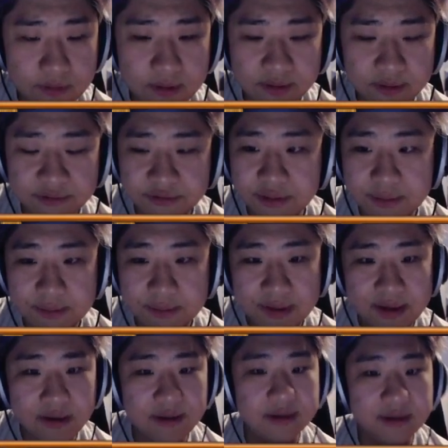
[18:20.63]
So the
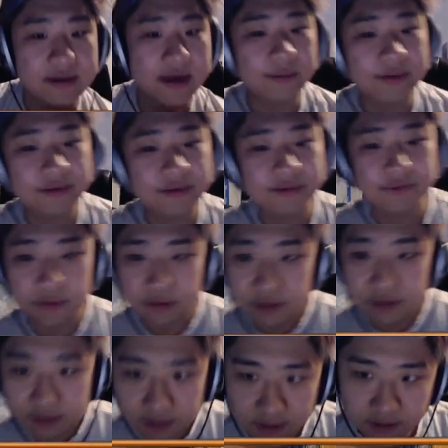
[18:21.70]
minion he got was
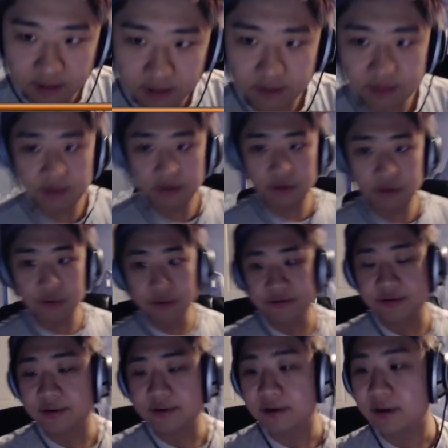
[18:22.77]

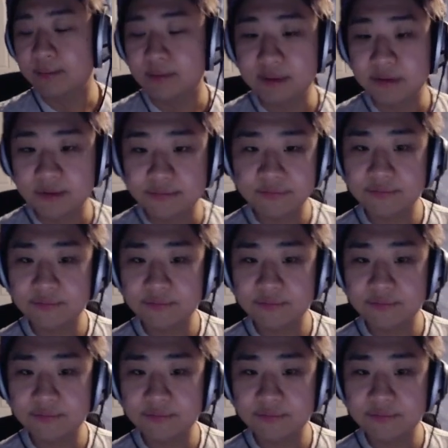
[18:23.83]
Inquisitor, I believe.